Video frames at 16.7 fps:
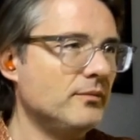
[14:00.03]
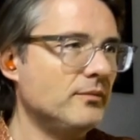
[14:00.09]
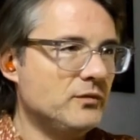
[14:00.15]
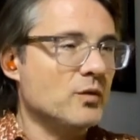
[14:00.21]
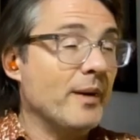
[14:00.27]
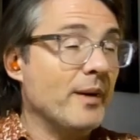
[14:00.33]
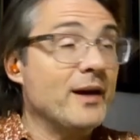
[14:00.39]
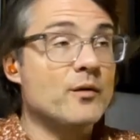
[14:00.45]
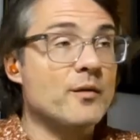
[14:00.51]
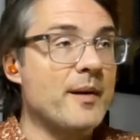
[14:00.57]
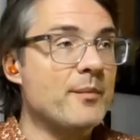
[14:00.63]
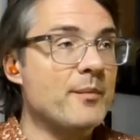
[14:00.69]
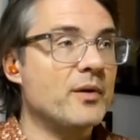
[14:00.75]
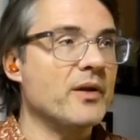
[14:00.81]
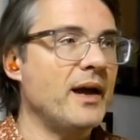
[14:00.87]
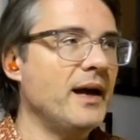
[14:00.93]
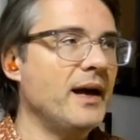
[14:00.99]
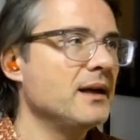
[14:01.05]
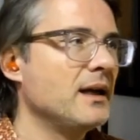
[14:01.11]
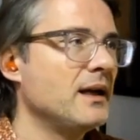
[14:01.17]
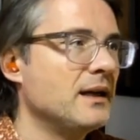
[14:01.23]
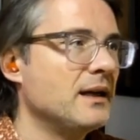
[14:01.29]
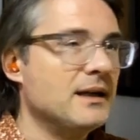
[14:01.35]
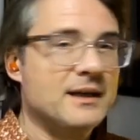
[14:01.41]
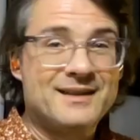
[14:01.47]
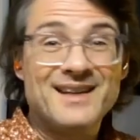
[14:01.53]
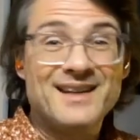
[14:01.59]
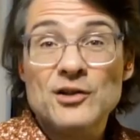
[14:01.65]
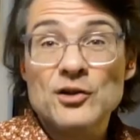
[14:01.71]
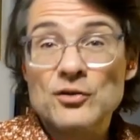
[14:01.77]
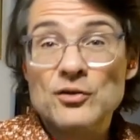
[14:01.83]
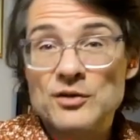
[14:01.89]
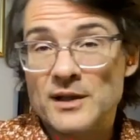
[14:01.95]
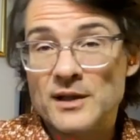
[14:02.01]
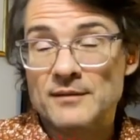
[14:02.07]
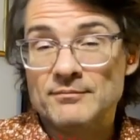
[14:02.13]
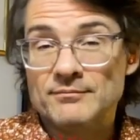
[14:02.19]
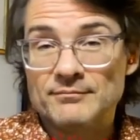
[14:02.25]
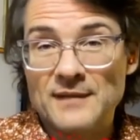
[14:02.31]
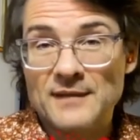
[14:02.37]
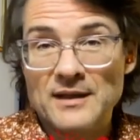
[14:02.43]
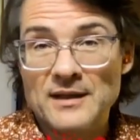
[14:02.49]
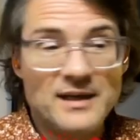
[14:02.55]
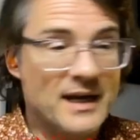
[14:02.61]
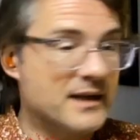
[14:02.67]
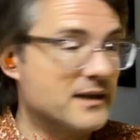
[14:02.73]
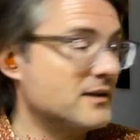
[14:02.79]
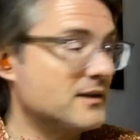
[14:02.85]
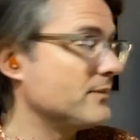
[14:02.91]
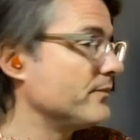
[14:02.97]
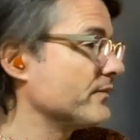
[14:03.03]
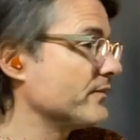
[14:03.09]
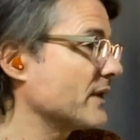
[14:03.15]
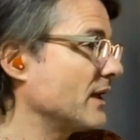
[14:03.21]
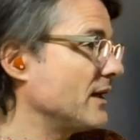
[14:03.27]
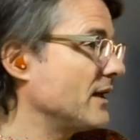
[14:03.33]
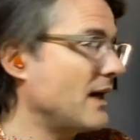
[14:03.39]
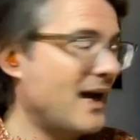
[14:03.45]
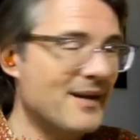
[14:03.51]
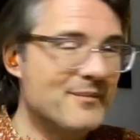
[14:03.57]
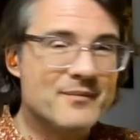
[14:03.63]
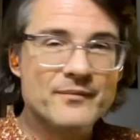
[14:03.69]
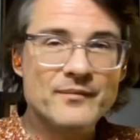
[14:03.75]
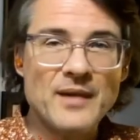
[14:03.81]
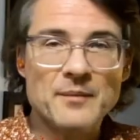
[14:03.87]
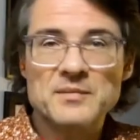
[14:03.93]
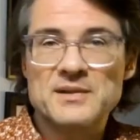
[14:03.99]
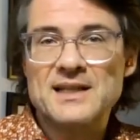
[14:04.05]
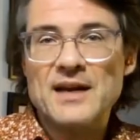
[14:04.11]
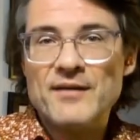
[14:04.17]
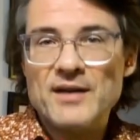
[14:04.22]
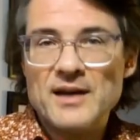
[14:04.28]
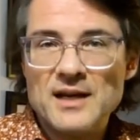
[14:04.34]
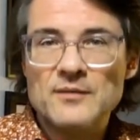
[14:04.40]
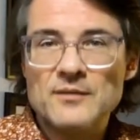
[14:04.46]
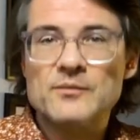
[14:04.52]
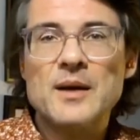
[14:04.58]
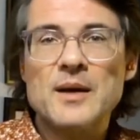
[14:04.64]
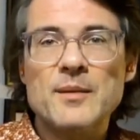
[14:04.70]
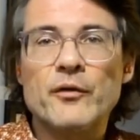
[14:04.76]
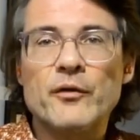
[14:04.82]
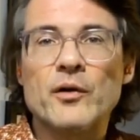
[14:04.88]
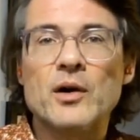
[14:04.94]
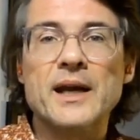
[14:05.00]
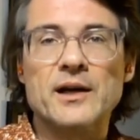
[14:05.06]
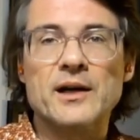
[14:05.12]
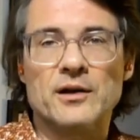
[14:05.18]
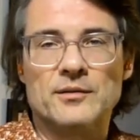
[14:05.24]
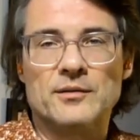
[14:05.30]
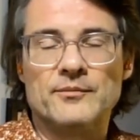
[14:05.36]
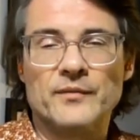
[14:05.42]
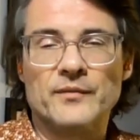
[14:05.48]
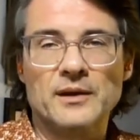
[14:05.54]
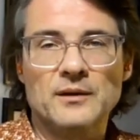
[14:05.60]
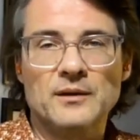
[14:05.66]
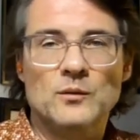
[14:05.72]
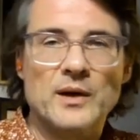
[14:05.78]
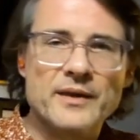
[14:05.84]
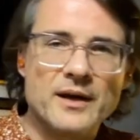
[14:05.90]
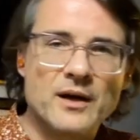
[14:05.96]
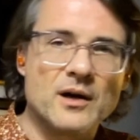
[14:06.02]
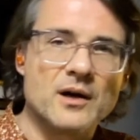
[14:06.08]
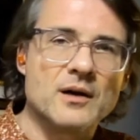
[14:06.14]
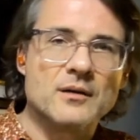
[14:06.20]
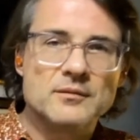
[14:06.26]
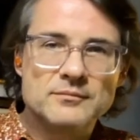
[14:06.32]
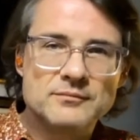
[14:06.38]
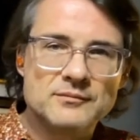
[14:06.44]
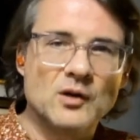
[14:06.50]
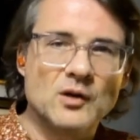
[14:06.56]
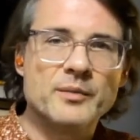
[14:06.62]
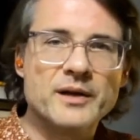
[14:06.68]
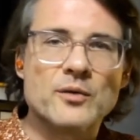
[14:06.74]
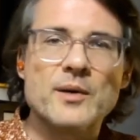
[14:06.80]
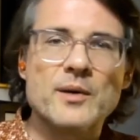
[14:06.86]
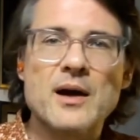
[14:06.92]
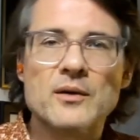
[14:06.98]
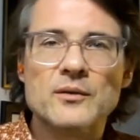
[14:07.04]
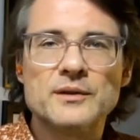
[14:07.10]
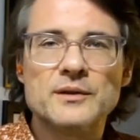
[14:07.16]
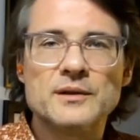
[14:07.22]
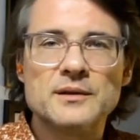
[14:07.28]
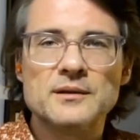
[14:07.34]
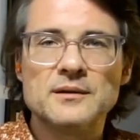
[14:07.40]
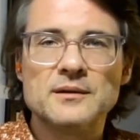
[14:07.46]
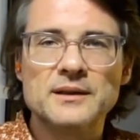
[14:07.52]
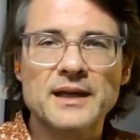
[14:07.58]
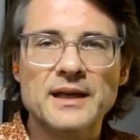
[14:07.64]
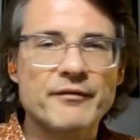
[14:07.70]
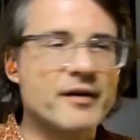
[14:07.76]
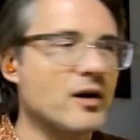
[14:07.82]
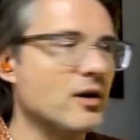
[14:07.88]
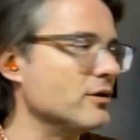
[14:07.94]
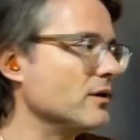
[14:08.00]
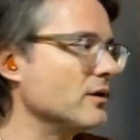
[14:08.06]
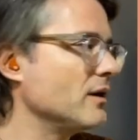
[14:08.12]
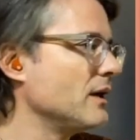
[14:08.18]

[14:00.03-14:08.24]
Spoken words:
might remember that. Didn't use it in the end. I'm saving it maybe for later when they'll be around Yeferon.